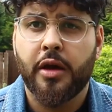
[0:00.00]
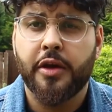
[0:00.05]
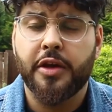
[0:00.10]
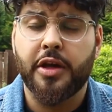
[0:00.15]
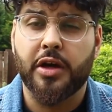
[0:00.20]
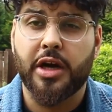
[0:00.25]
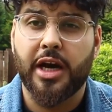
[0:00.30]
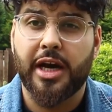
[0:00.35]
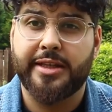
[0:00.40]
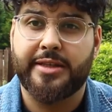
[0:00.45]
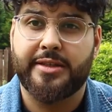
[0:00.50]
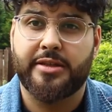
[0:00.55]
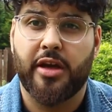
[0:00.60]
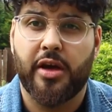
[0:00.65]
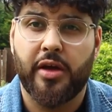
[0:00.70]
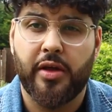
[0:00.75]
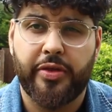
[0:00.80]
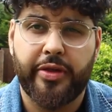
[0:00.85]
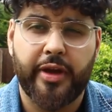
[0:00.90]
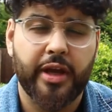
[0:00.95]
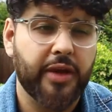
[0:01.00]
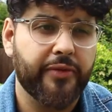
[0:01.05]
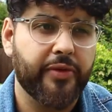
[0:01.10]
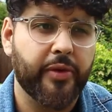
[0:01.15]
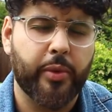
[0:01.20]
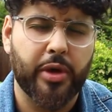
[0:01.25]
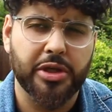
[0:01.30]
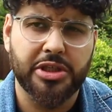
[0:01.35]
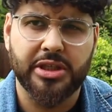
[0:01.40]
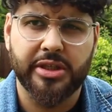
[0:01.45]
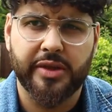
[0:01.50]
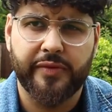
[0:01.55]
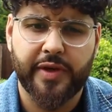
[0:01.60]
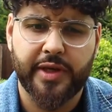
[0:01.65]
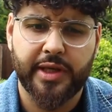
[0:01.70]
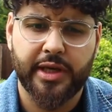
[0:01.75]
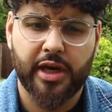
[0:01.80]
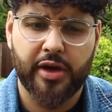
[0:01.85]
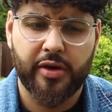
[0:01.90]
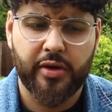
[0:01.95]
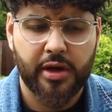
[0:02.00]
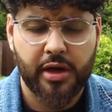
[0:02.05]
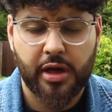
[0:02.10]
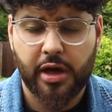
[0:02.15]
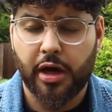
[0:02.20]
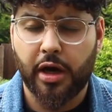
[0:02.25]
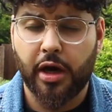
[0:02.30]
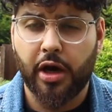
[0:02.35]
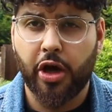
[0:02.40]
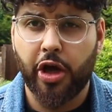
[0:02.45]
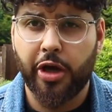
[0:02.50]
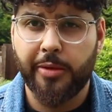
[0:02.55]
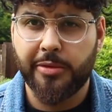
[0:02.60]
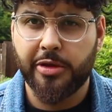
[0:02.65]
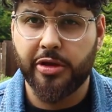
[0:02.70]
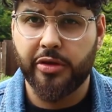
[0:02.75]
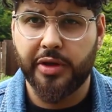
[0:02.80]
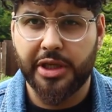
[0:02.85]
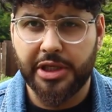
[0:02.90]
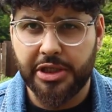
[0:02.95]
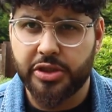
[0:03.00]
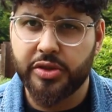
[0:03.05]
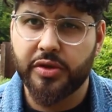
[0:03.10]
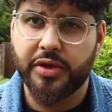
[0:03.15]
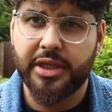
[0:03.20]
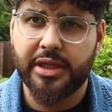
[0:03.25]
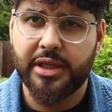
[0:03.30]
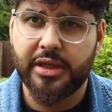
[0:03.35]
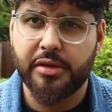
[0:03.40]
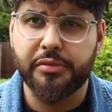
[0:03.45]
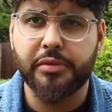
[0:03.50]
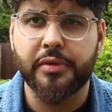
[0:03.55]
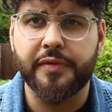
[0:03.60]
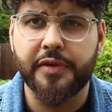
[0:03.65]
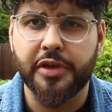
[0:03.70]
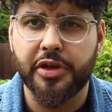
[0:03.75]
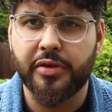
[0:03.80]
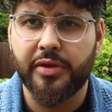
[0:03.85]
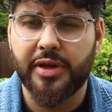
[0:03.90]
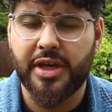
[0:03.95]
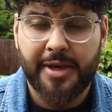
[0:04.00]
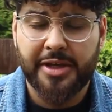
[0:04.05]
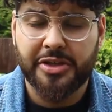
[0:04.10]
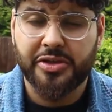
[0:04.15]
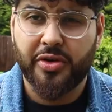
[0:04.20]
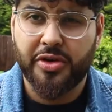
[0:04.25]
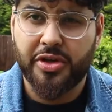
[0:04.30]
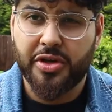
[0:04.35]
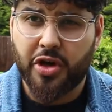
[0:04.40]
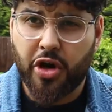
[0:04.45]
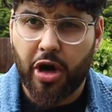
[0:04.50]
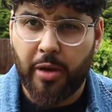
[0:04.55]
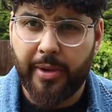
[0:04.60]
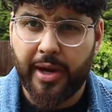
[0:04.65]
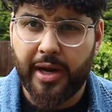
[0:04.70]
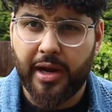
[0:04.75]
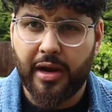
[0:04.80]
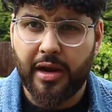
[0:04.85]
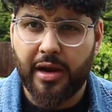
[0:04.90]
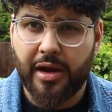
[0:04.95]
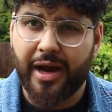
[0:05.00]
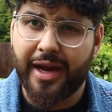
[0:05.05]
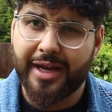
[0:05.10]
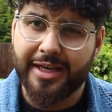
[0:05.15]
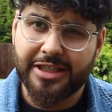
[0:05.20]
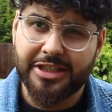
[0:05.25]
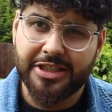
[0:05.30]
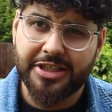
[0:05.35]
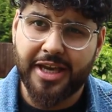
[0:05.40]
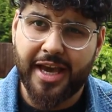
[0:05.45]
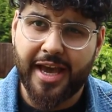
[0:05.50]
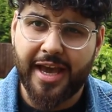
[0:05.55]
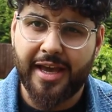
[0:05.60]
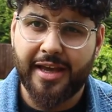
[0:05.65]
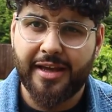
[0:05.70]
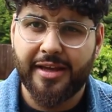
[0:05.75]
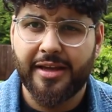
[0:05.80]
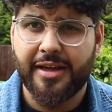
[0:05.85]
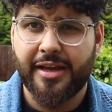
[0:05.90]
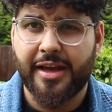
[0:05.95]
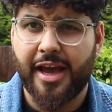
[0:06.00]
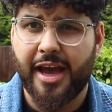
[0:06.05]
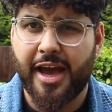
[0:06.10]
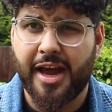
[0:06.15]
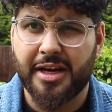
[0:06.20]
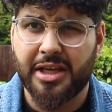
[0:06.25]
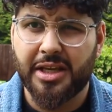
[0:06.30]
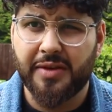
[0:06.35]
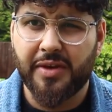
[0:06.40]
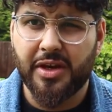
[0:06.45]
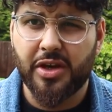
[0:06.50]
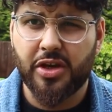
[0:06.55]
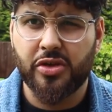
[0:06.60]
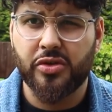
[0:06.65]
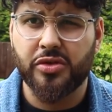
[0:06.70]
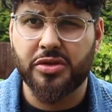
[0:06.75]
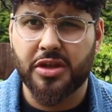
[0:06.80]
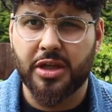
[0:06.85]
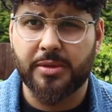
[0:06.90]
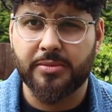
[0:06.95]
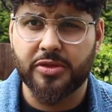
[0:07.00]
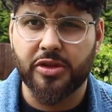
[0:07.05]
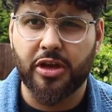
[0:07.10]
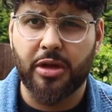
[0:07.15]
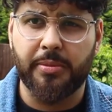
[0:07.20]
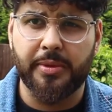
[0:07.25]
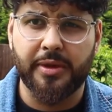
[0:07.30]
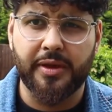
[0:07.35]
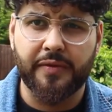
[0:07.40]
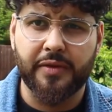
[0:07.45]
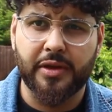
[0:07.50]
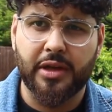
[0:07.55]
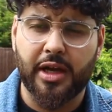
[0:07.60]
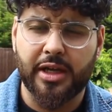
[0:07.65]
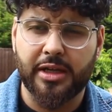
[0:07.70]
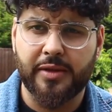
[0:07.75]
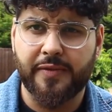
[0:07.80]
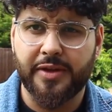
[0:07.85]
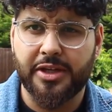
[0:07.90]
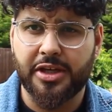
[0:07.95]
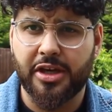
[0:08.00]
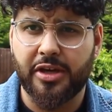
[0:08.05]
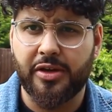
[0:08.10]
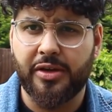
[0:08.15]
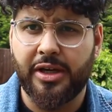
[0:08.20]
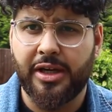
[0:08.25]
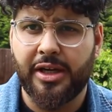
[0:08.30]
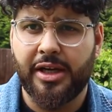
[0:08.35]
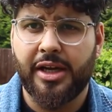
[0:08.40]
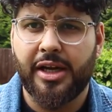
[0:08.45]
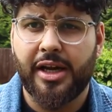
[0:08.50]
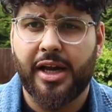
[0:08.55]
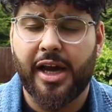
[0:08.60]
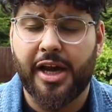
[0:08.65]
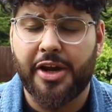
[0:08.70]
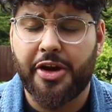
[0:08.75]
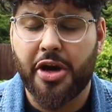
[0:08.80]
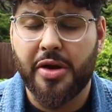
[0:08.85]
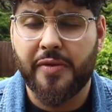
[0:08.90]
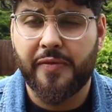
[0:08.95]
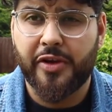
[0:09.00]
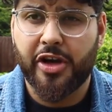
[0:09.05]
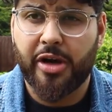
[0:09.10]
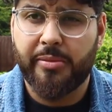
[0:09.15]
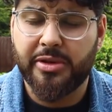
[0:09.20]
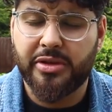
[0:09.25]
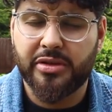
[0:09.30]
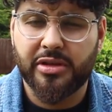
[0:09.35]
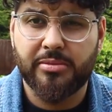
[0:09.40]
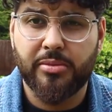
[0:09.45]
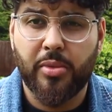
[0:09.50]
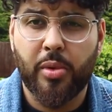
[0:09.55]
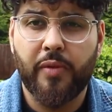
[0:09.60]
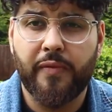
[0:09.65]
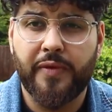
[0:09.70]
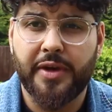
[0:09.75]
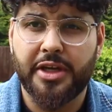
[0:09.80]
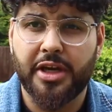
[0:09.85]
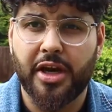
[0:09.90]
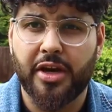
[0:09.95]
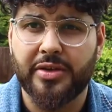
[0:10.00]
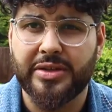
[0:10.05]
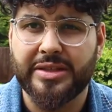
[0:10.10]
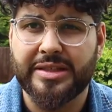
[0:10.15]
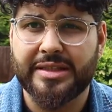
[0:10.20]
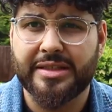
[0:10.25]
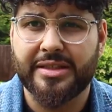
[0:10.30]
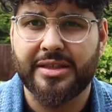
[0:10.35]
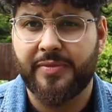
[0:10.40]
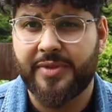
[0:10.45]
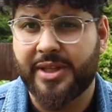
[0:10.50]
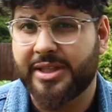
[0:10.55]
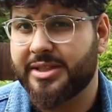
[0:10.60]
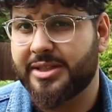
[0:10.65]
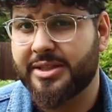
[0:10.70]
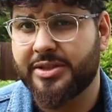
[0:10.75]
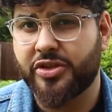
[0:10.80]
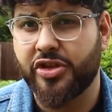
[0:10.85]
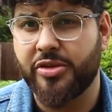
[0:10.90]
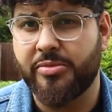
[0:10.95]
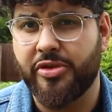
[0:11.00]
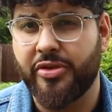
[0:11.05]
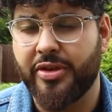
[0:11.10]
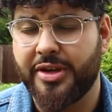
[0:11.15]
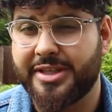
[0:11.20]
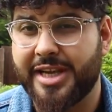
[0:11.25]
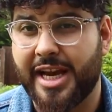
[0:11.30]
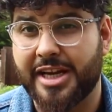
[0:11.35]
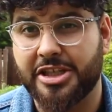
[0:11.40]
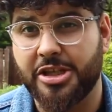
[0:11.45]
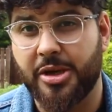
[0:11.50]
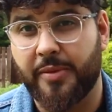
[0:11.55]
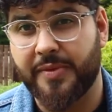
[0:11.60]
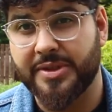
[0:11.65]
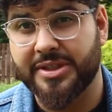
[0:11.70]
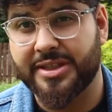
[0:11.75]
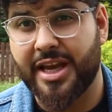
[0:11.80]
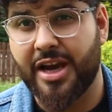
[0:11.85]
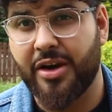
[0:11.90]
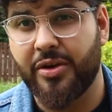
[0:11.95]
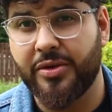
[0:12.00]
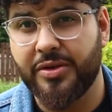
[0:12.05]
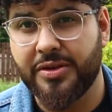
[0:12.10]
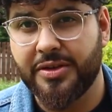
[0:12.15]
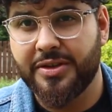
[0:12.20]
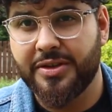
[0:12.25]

Yo guys, so thank you for watching the video. I hope you enjoyed the review. Make sure you comment, like, share, and give it a huge thumbs up if you like the video. And hopefully I'll be doing more videos. This Subaru is actually up for sale.